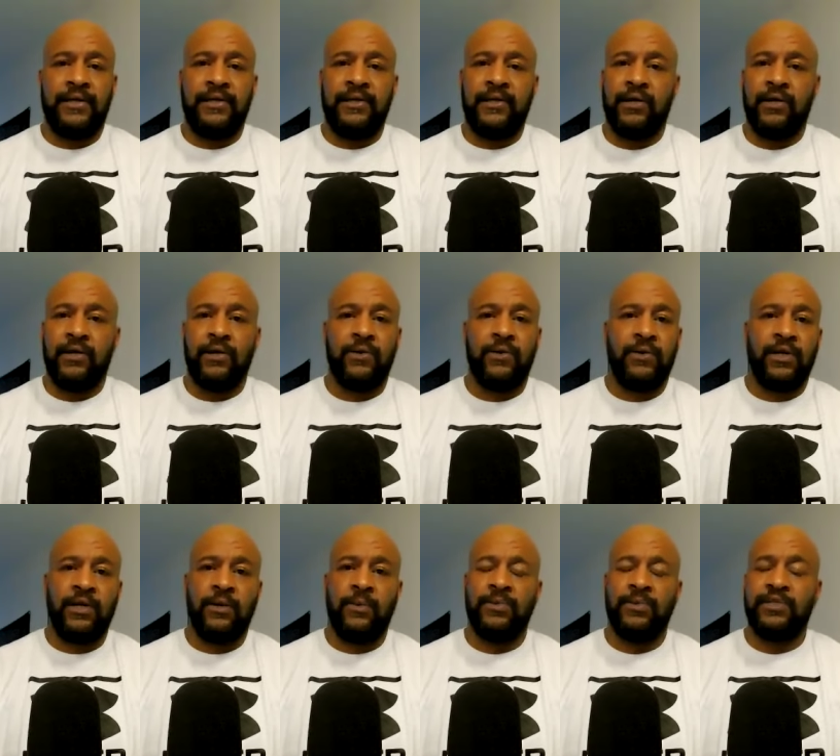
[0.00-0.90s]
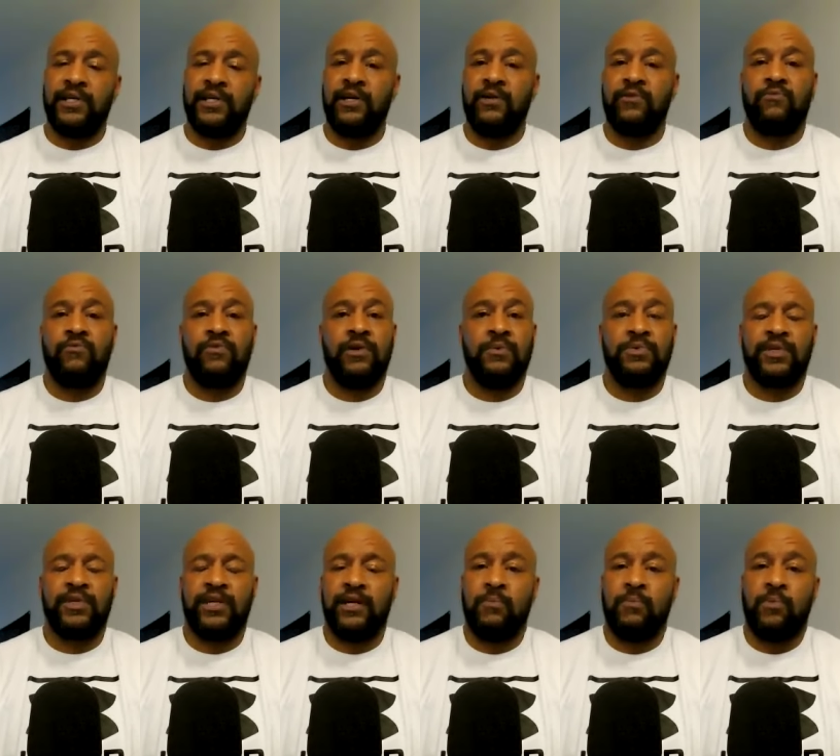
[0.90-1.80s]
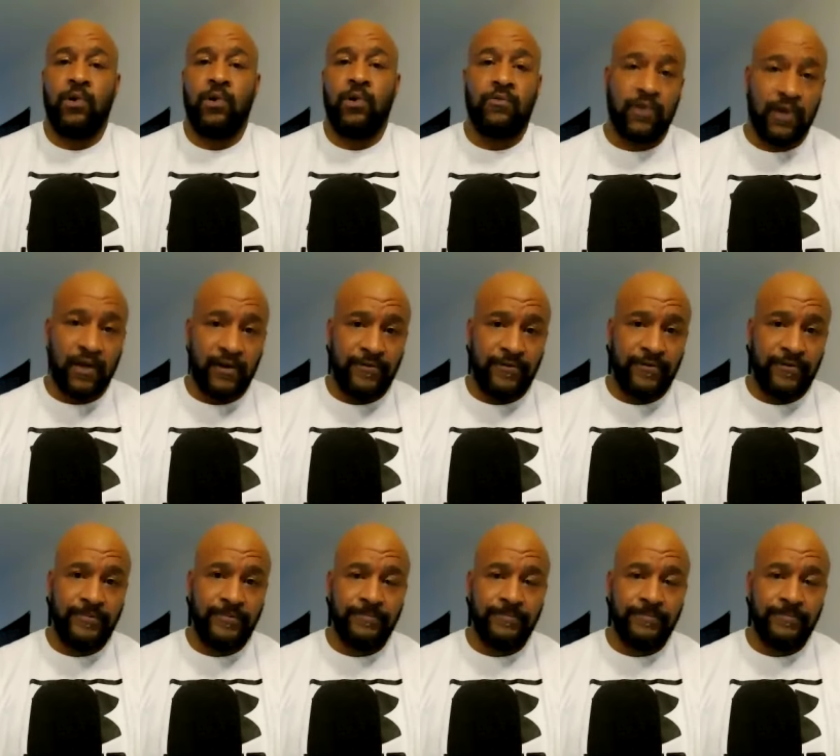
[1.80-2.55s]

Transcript: you know, it was getting it was getting more rough.